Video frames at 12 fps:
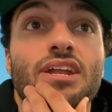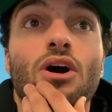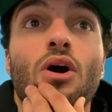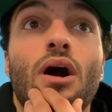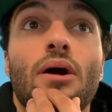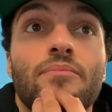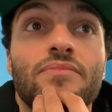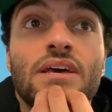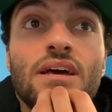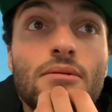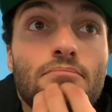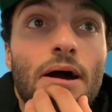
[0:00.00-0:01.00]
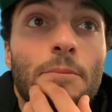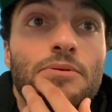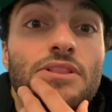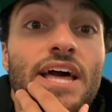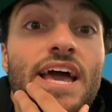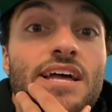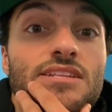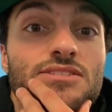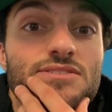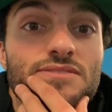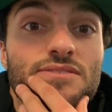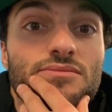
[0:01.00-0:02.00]
I know my
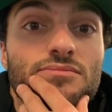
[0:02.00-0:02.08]
plans